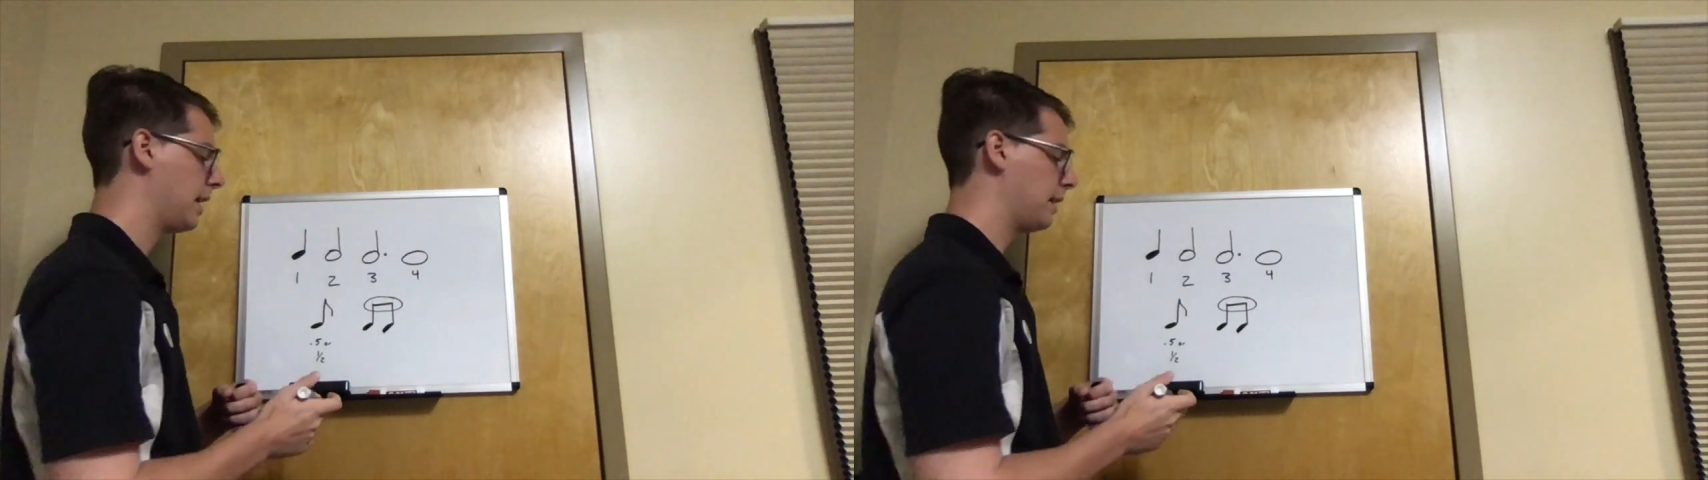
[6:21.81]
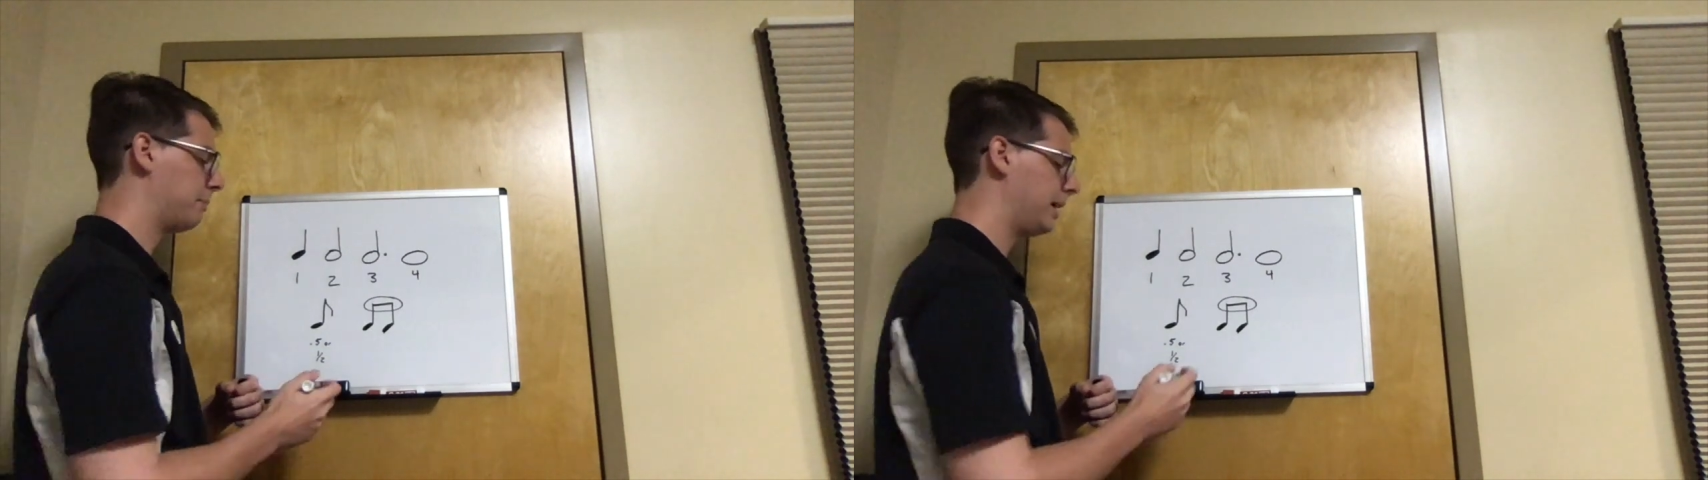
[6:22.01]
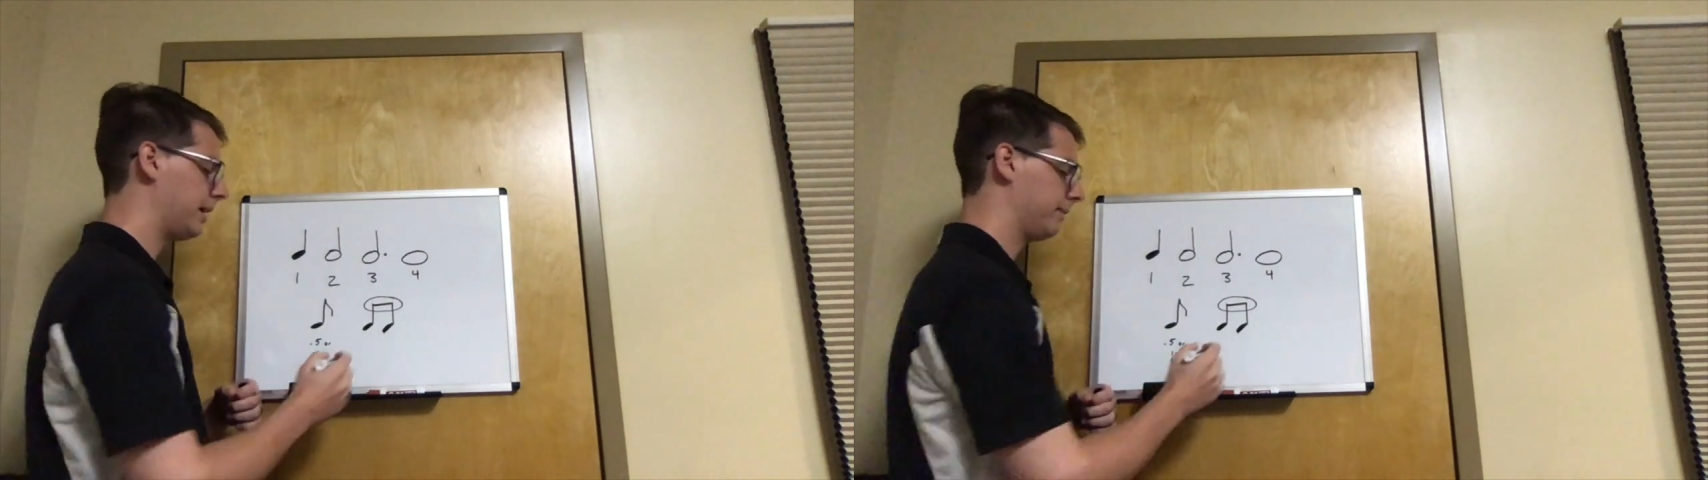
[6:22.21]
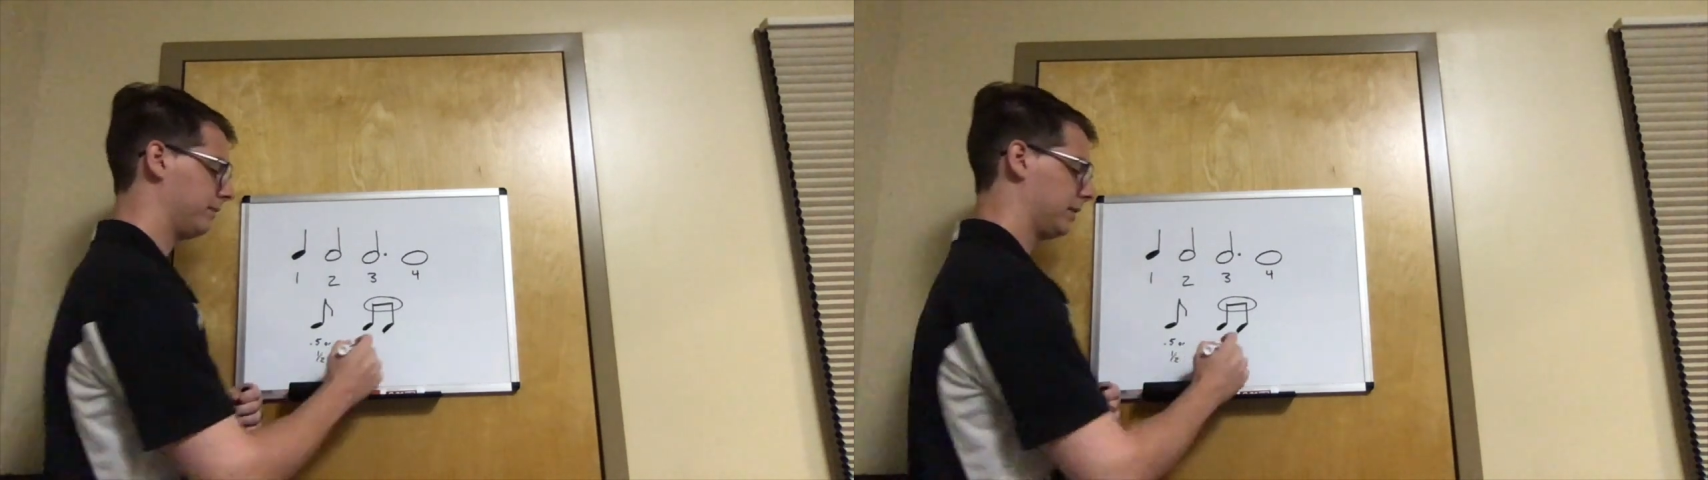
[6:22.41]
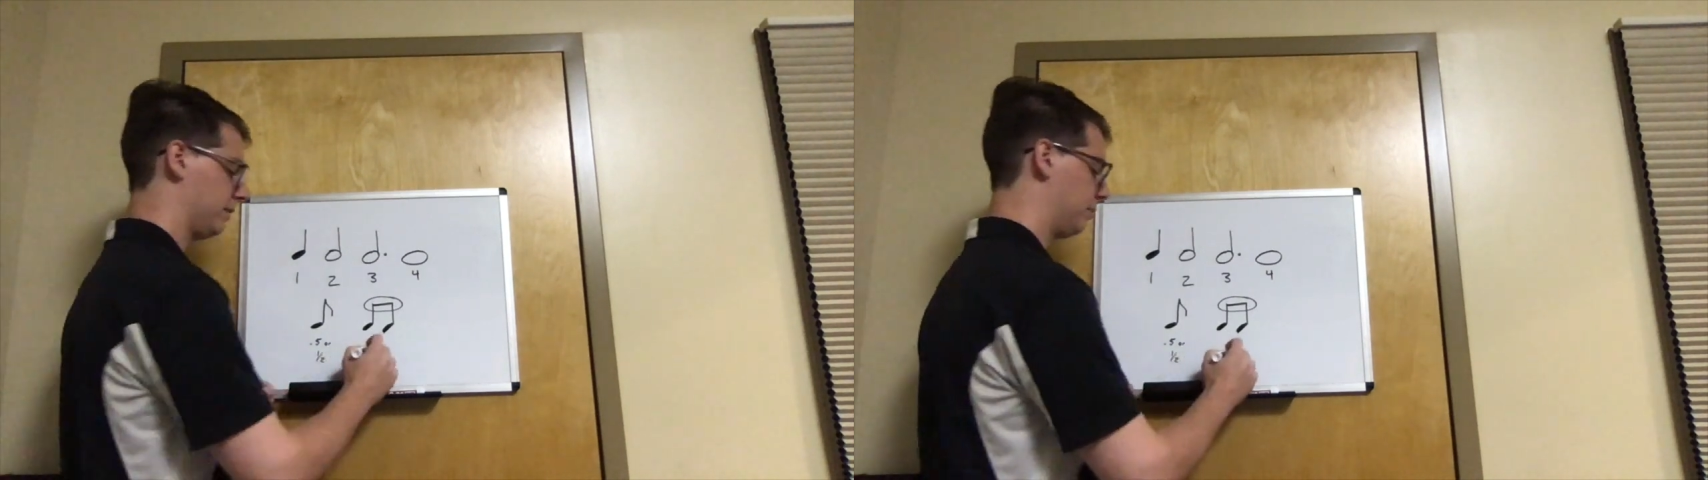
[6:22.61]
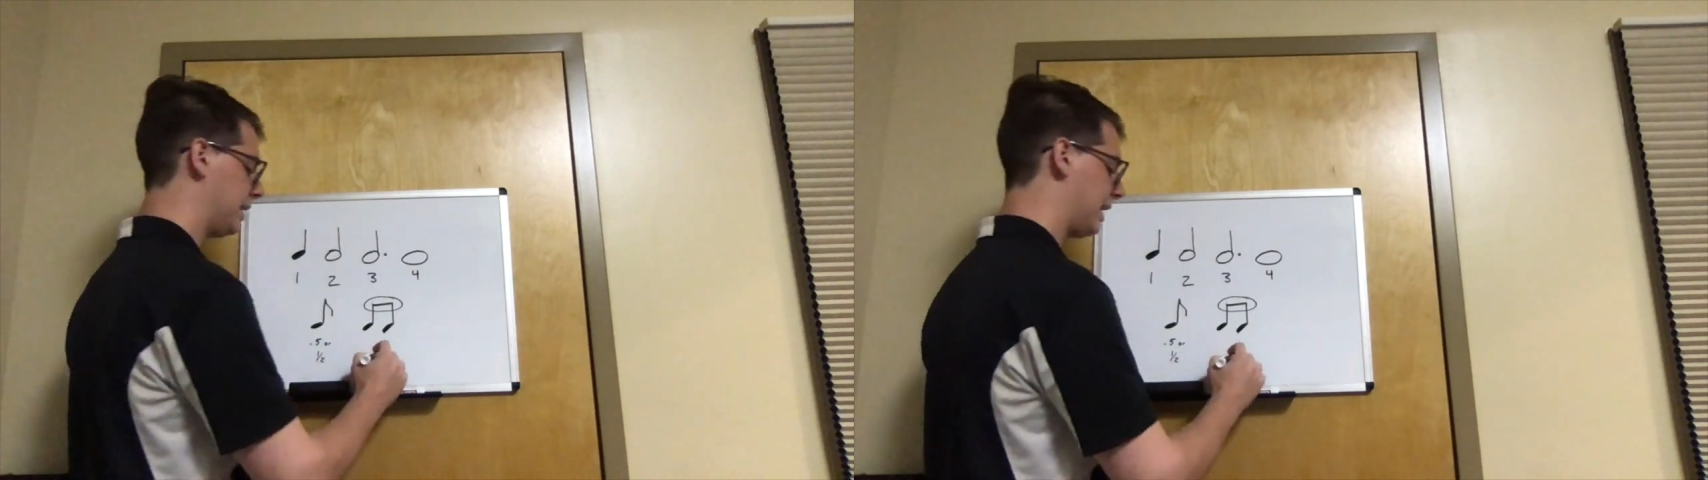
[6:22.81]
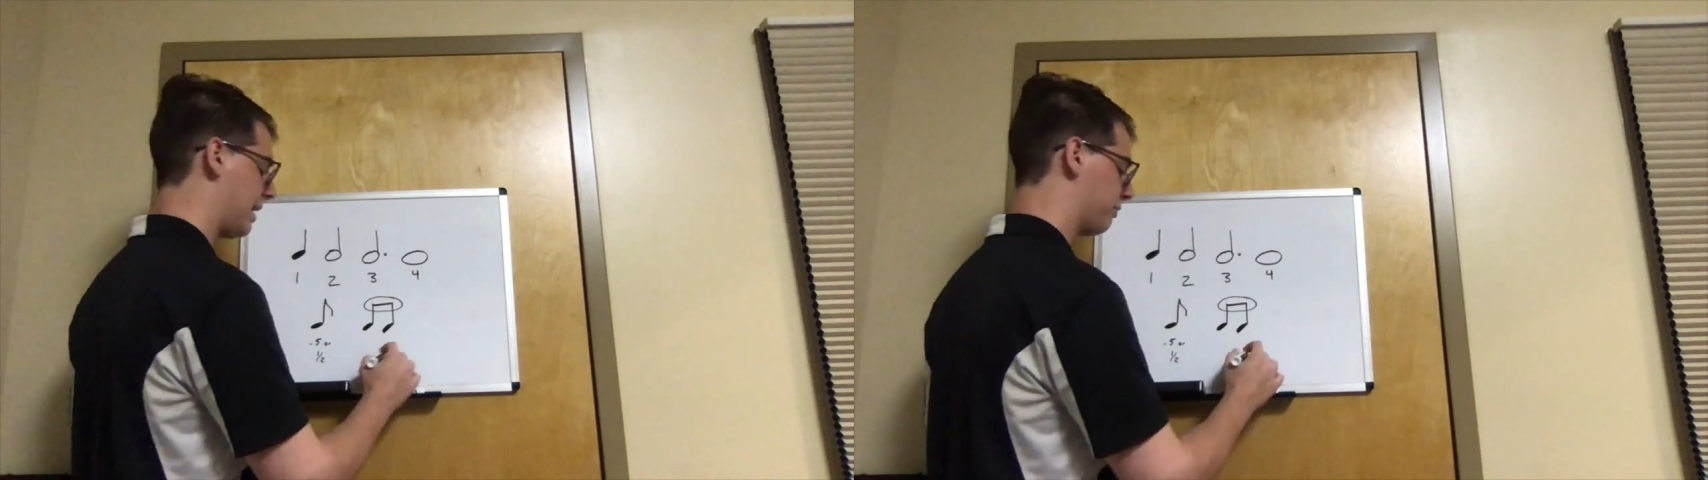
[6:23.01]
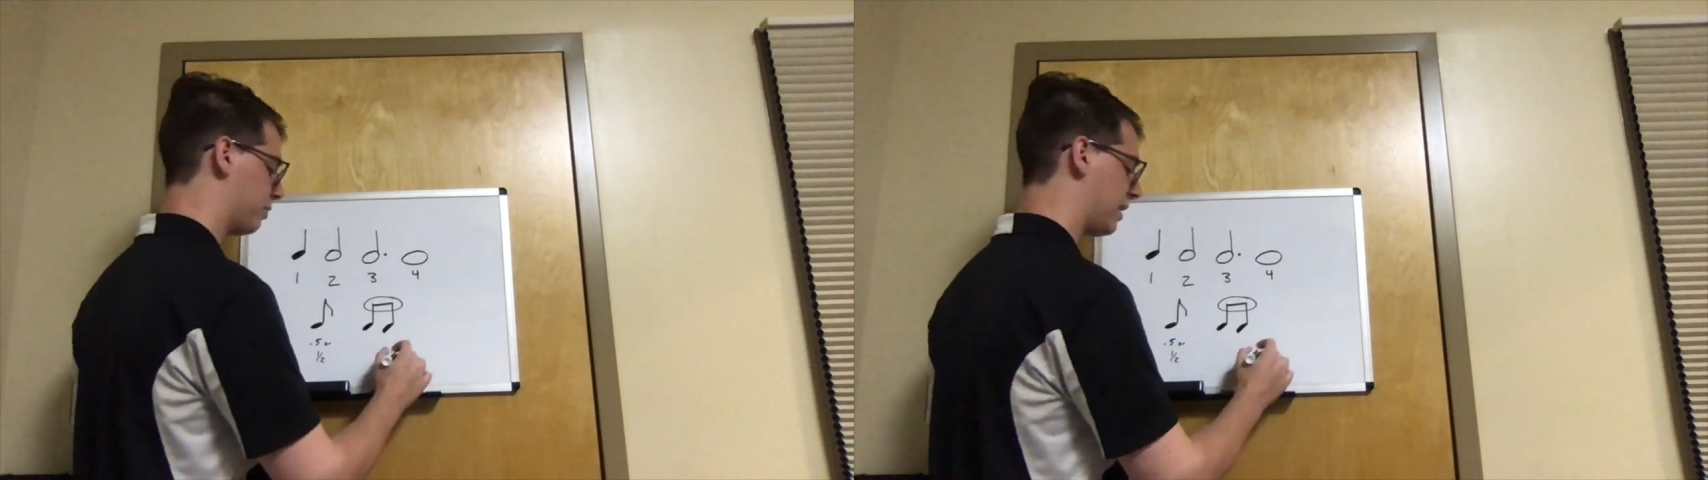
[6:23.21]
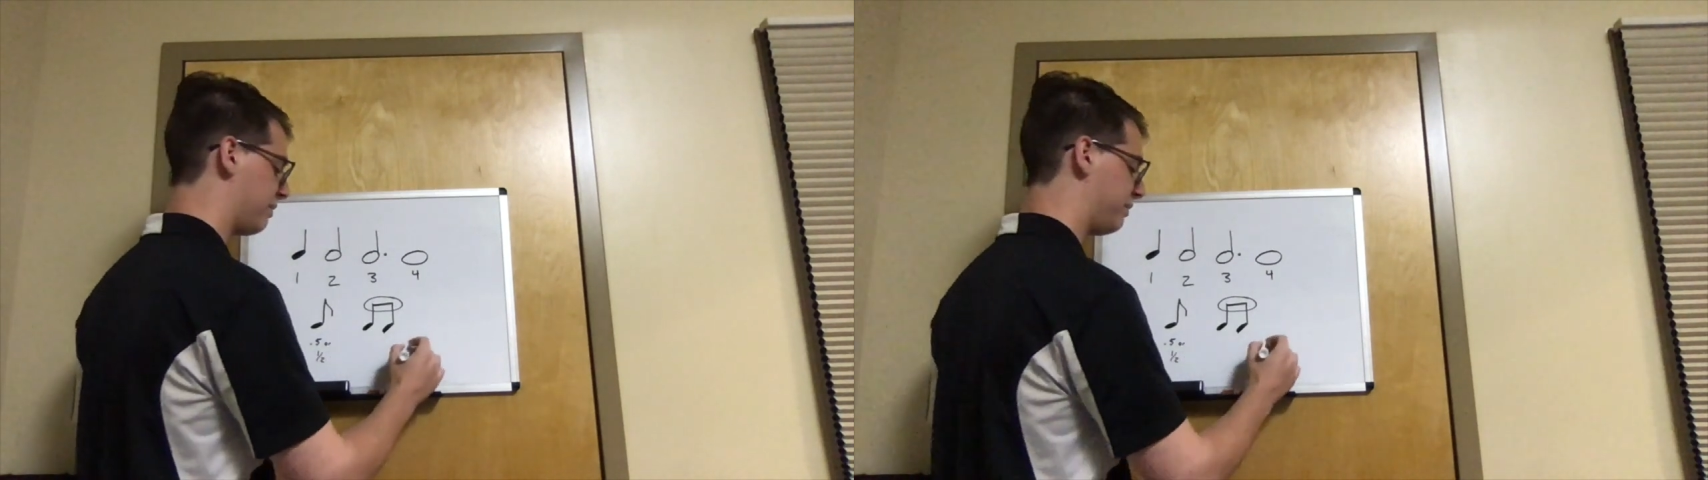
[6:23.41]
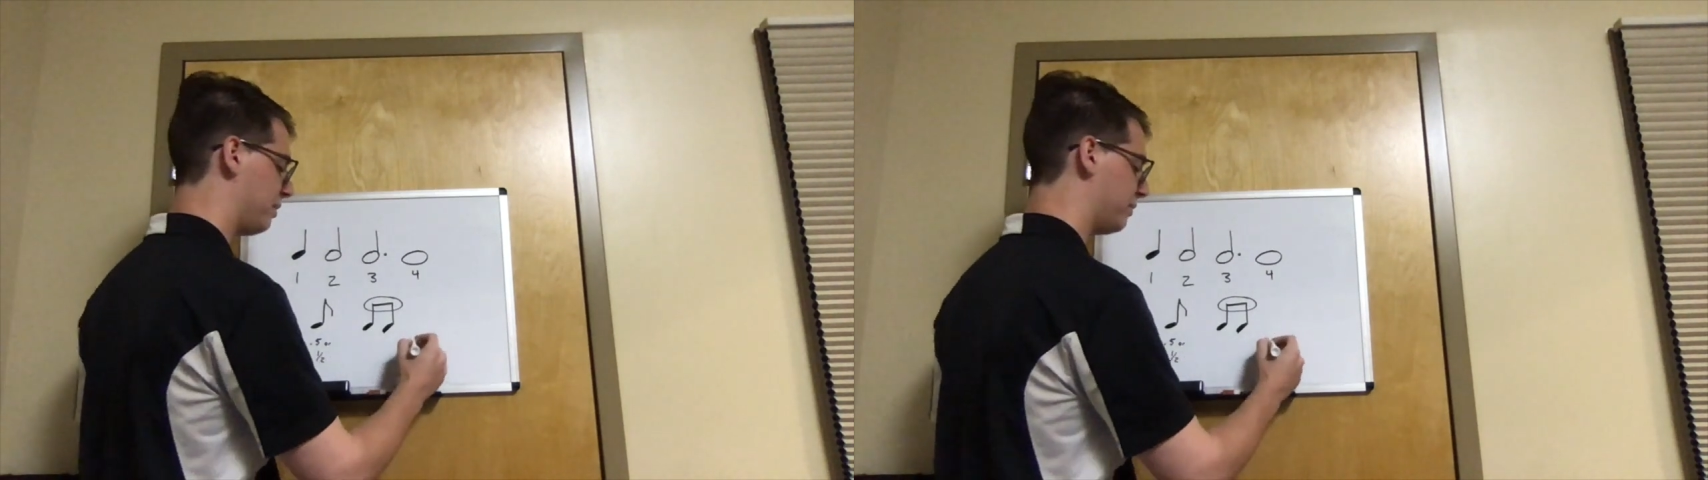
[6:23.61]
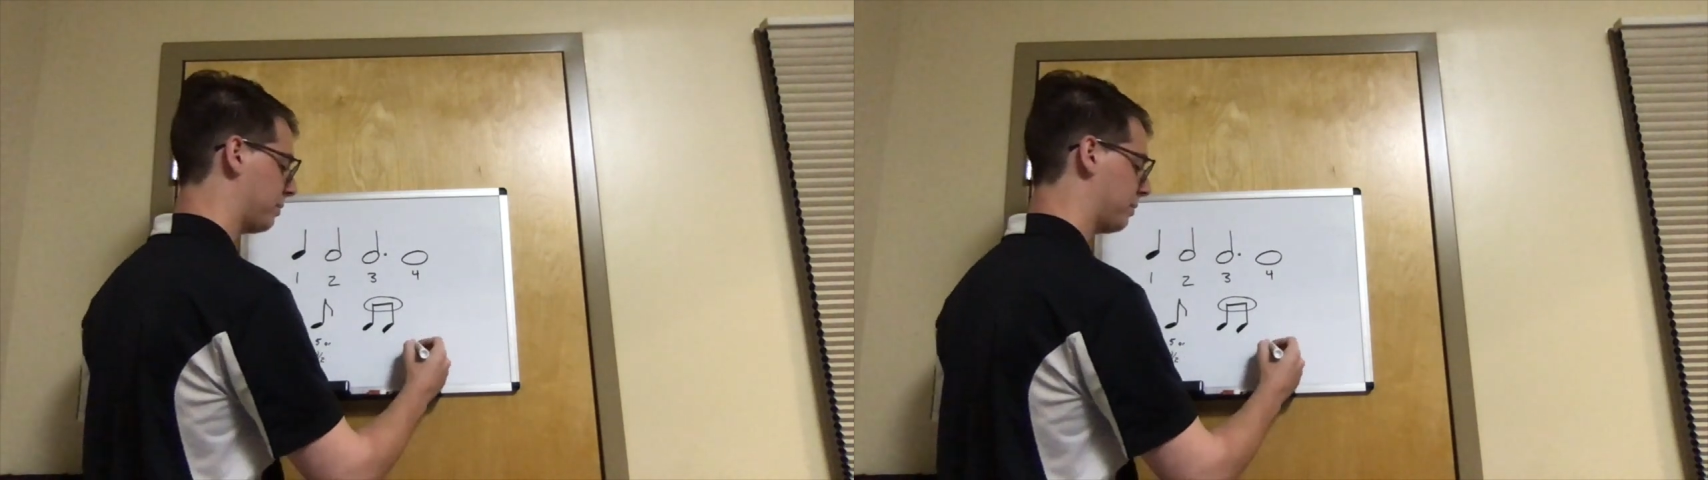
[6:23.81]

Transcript: But we can have quite a few of them